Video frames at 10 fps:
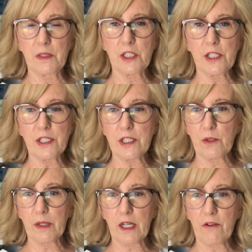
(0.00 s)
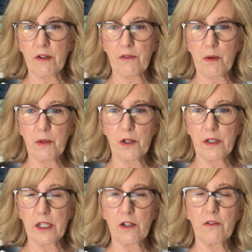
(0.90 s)
She's still recovering from
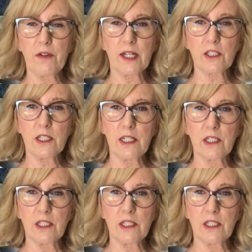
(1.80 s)
her ear infection,